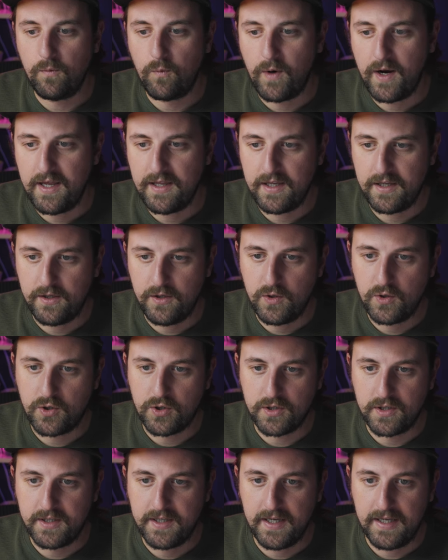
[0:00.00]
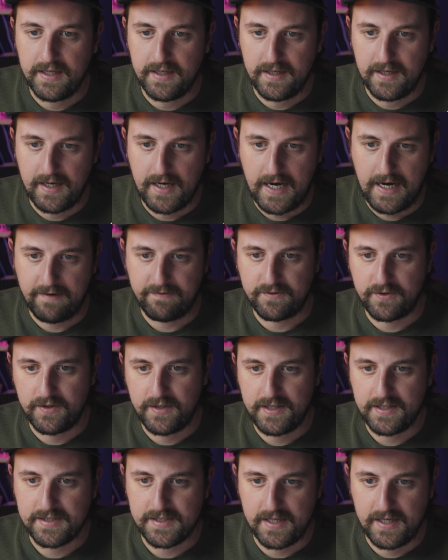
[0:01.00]
way that you could get after
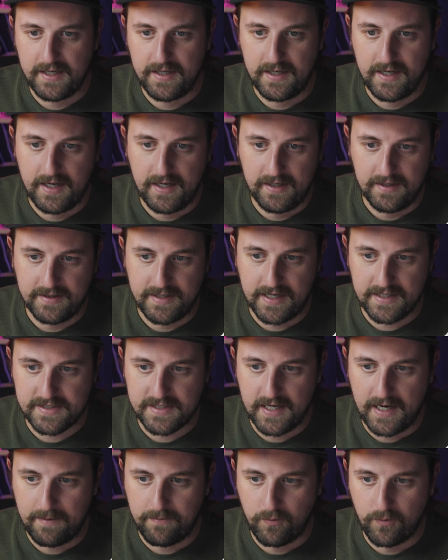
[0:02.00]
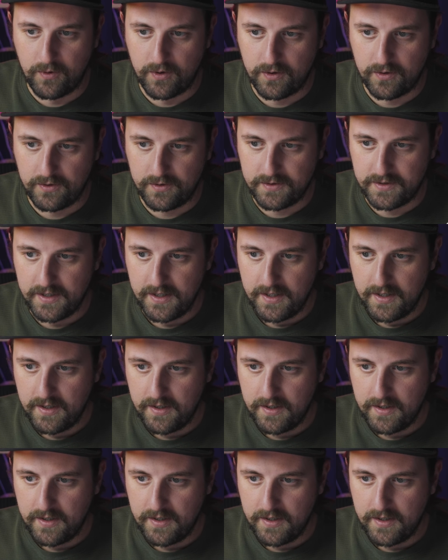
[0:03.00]
this in a desktop world,